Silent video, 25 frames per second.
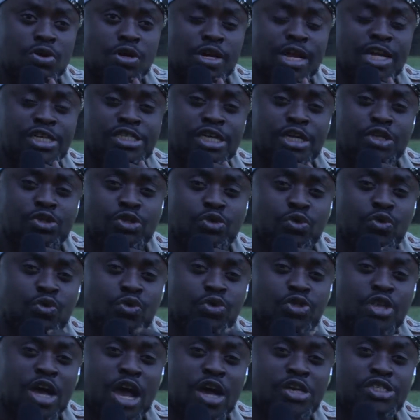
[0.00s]
let's say
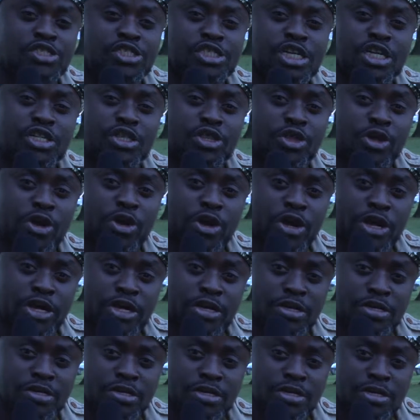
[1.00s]

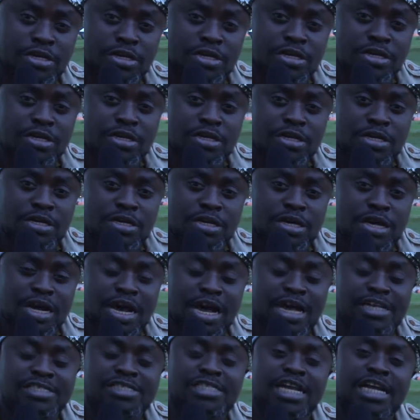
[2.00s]
2003,
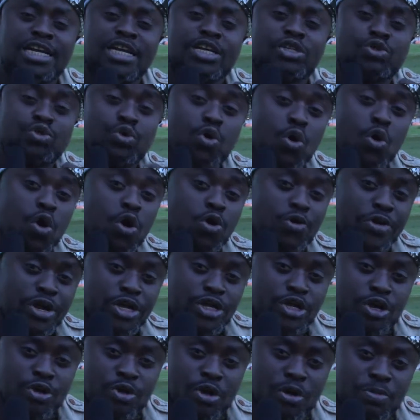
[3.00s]
I started
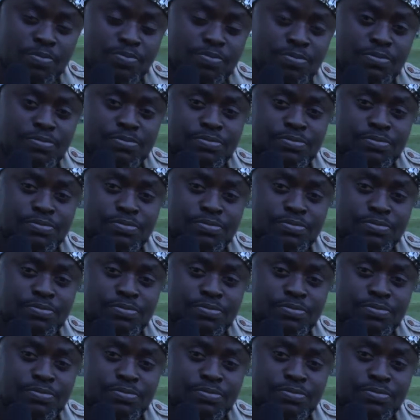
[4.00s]
touring Europe,